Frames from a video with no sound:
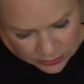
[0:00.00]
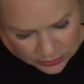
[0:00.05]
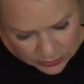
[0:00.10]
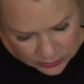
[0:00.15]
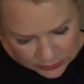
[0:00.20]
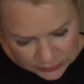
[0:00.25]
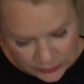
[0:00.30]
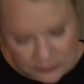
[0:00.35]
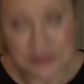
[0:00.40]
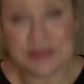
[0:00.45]

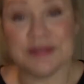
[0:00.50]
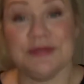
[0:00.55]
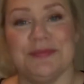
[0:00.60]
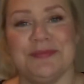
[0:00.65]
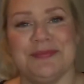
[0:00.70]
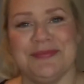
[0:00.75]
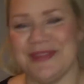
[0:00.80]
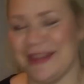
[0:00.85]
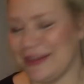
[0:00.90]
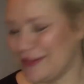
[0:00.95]
Yes,
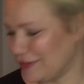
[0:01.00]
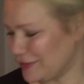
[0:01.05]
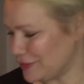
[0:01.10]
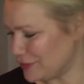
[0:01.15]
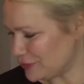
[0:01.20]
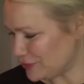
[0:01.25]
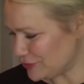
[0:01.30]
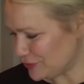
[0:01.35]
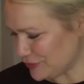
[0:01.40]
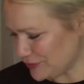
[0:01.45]
that's new
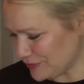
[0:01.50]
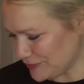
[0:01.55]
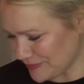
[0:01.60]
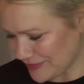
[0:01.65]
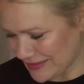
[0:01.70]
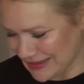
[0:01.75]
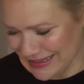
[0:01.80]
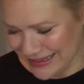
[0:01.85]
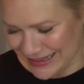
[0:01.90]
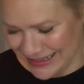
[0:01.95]
too.
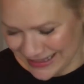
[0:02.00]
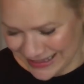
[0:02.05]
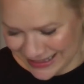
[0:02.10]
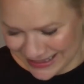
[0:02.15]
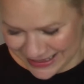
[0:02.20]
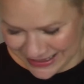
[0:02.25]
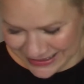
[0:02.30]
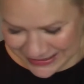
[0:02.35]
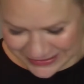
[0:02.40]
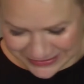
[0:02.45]

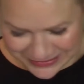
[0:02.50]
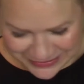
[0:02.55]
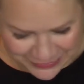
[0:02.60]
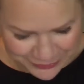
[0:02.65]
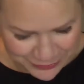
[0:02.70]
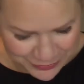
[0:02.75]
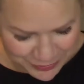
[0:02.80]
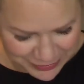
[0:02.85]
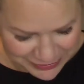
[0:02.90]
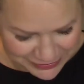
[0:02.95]
And
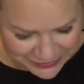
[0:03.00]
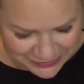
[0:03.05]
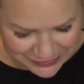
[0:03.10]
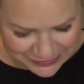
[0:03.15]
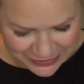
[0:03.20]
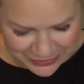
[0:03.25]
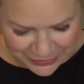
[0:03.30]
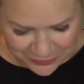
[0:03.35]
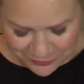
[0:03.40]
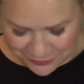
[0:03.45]
we will
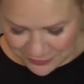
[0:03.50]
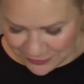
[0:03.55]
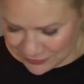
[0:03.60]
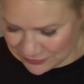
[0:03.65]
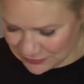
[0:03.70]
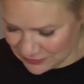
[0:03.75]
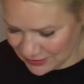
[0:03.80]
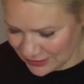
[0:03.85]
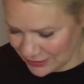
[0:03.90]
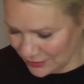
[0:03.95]
see.
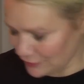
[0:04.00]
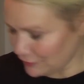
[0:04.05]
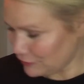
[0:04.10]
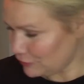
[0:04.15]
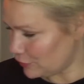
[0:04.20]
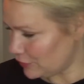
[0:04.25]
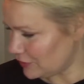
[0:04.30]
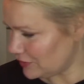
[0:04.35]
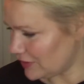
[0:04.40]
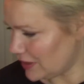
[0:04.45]
15 and
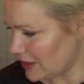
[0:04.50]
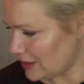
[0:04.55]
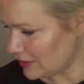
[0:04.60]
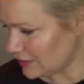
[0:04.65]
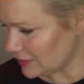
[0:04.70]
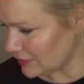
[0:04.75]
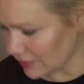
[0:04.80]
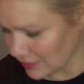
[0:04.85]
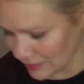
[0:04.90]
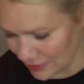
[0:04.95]
48,
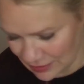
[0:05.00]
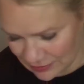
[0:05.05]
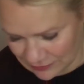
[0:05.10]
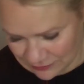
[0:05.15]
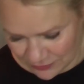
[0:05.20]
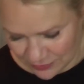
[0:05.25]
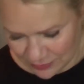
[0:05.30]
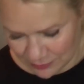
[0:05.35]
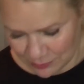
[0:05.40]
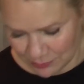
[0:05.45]
I have
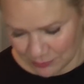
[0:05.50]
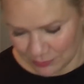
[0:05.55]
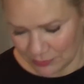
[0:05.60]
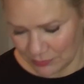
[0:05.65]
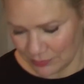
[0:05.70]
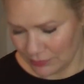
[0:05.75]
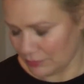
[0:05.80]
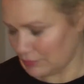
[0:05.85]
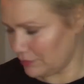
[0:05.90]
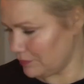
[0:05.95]

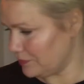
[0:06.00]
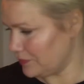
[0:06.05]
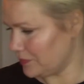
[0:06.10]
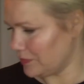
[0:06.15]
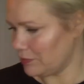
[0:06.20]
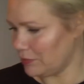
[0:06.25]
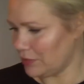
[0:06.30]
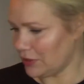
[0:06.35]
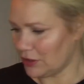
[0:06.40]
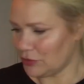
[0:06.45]

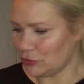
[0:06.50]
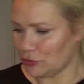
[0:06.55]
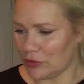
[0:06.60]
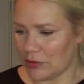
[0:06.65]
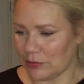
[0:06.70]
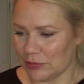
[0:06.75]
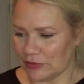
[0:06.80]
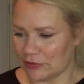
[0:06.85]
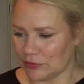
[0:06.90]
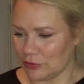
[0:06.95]
big
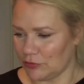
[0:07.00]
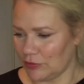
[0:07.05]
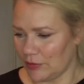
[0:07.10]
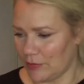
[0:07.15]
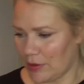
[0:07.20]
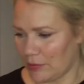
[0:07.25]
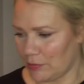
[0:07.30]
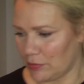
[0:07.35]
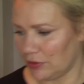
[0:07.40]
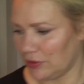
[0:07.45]
troubles to
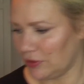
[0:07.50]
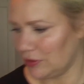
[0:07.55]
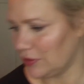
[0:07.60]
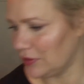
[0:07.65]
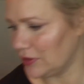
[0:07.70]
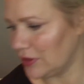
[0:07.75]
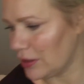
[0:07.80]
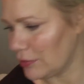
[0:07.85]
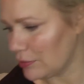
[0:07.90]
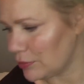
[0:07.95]
remember
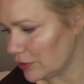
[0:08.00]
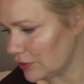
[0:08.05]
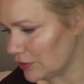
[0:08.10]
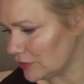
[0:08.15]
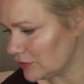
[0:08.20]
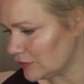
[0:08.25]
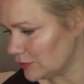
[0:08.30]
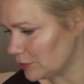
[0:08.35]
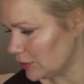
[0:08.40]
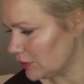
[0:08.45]

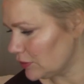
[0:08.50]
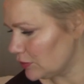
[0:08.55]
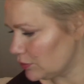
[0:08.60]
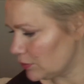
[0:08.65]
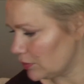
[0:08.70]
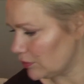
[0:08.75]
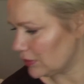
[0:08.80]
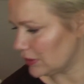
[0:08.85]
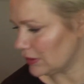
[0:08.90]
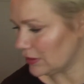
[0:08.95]
numbers, but we
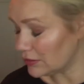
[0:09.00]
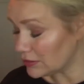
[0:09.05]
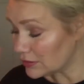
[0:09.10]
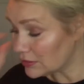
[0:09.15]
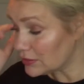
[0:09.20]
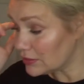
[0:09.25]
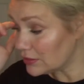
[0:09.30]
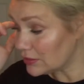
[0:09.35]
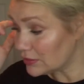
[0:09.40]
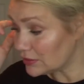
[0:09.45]
will
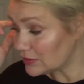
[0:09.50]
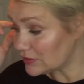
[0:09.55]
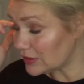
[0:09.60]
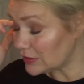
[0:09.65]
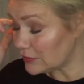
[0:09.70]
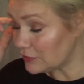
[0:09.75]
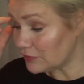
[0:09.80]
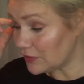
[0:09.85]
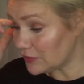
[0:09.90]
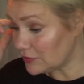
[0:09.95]
see.
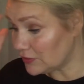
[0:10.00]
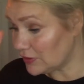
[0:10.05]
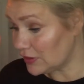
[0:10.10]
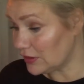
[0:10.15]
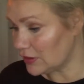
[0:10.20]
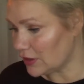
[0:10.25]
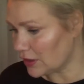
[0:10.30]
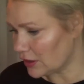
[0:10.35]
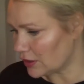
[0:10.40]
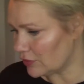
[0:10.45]
15
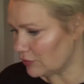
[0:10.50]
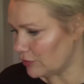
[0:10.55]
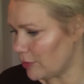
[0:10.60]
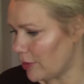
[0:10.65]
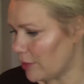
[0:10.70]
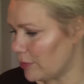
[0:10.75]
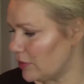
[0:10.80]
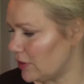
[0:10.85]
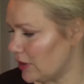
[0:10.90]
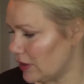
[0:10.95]
I can
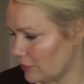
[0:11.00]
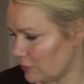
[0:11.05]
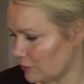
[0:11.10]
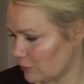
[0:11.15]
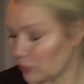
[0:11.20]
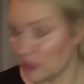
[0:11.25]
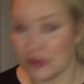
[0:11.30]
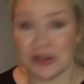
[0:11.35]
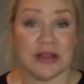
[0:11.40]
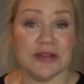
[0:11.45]
remember, and
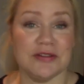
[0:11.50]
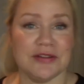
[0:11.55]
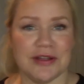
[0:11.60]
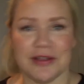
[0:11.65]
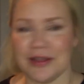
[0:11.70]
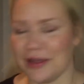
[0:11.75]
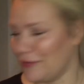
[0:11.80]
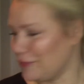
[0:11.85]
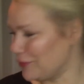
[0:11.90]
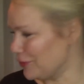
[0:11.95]
48 I
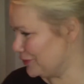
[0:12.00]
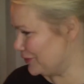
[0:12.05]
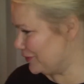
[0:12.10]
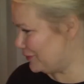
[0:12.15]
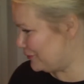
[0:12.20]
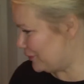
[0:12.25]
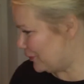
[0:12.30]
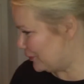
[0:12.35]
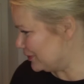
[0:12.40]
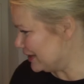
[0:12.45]
have on the
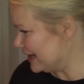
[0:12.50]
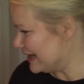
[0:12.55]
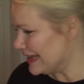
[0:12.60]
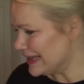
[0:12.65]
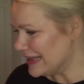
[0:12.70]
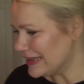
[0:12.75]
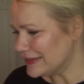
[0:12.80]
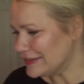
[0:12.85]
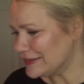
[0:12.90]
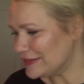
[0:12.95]
phone.
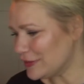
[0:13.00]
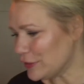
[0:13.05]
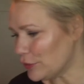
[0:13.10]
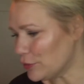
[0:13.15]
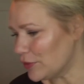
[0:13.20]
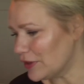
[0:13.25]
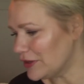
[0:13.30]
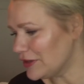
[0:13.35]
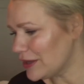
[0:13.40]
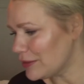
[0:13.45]

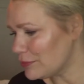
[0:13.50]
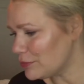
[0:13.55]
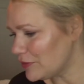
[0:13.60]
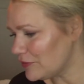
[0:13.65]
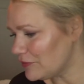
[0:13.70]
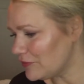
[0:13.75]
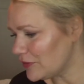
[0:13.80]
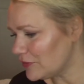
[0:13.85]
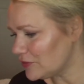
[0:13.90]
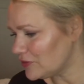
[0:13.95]
So number
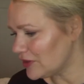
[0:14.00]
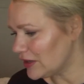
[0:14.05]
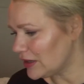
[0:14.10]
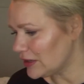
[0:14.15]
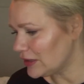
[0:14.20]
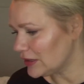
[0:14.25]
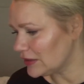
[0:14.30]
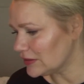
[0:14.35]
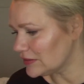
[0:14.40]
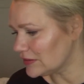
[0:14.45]
15
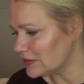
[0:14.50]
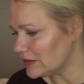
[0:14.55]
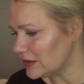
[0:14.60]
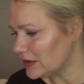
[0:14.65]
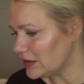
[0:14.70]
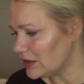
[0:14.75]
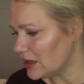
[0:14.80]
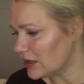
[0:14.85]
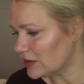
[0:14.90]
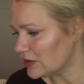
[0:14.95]
is
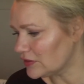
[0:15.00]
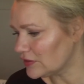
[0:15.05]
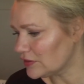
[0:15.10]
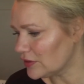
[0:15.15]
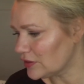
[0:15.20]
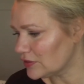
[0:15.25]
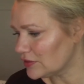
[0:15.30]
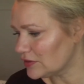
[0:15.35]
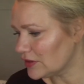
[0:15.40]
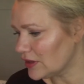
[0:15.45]
the
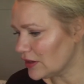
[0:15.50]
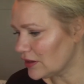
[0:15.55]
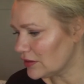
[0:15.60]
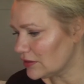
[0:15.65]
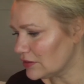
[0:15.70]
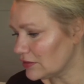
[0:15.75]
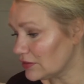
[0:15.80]
Anastasia